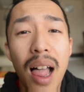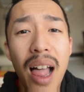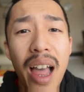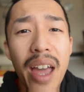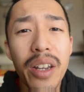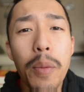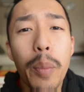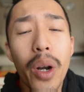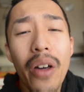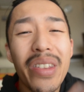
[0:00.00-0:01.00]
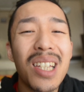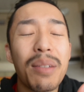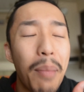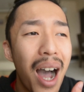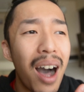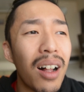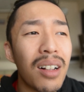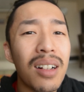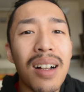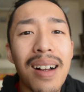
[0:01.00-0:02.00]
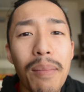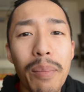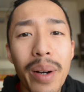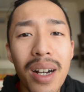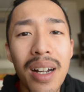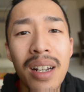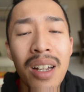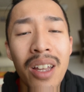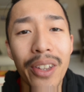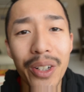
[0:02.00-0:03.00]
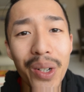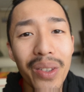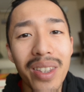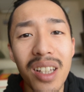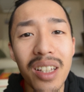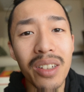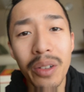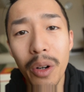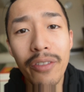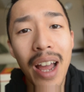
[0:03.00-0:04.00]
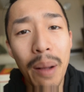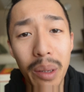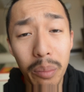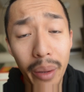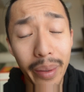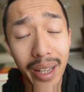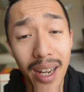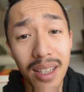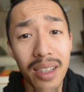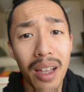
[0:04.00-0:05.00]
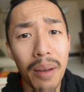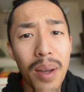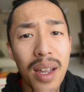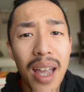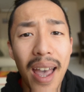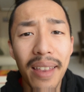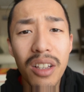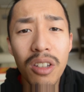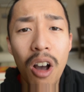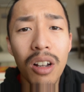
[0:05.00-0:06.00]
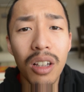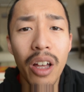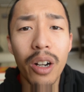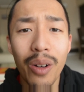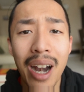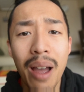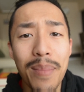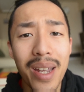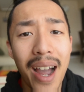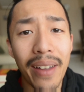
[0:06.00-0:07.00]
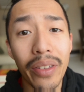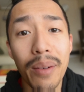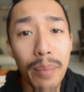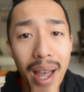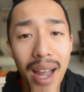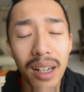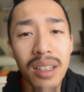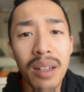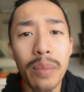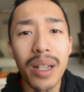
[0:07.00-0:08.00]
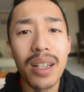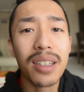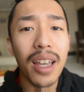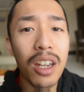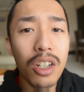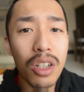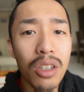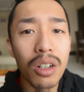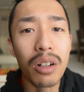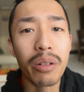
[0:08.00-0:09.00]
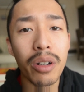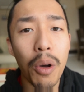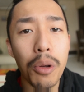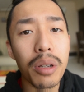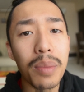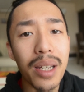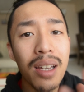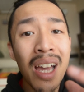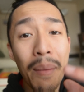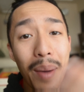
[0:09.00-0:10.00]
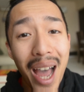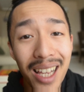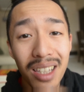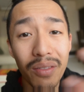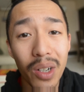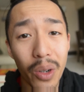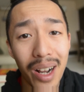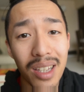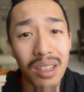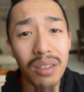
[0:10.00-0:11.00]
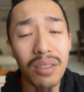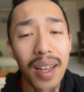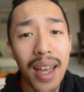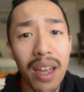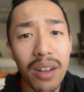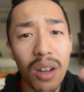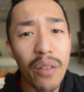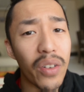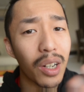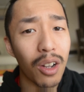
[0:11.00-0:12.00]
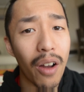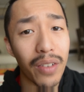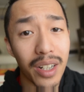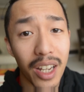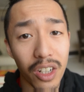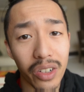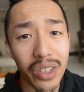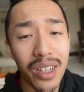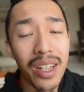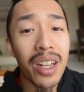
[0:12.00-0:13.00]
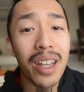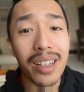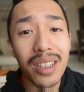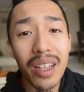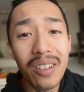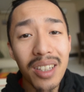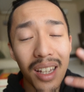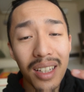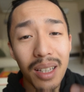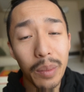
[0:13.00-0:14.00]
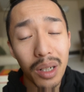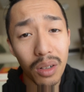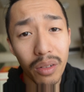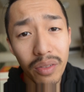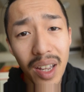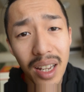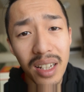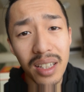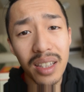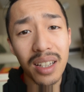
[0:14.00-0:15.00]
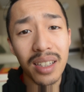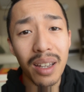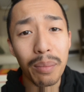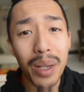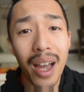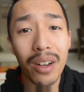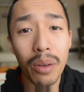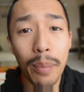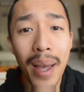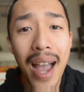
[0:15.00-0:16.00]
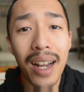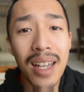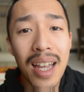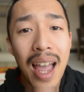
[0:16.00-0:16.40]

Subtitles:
And you put on the smile. But the truth is, your family probably hates them, and they talk a lot of crap behind their backs. Because Asians are known to be passive-aggressive and not very confrontational. Instead of saying something to your face, they say it behind your back.